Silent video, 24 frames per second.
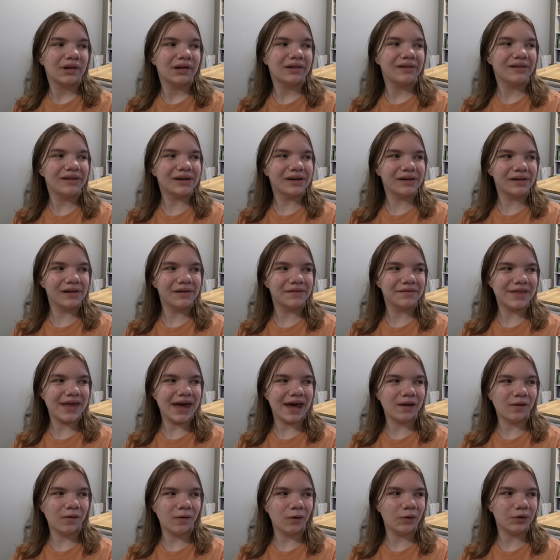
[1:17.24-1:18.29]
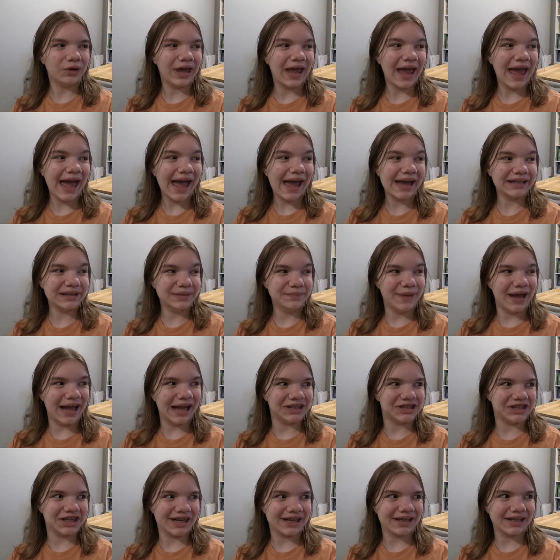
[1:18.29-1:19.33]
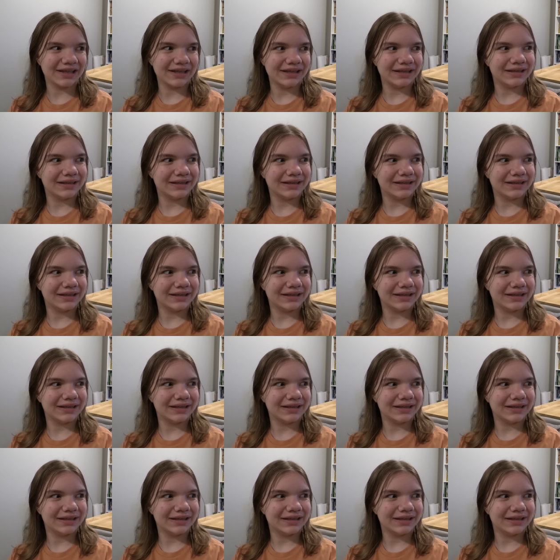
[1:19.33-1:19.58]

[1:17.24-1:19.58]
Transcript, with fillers: Little of that old Addie magic.